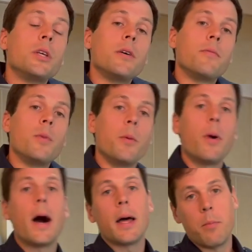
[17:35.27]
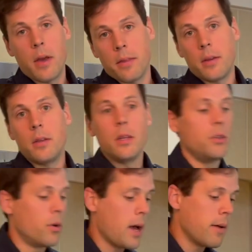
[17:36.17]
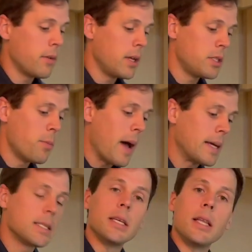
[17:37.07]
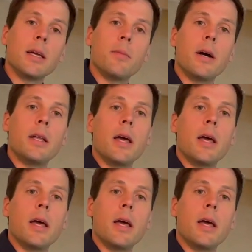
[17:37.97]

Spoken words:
a pot method and you don't have a nice basket like mine,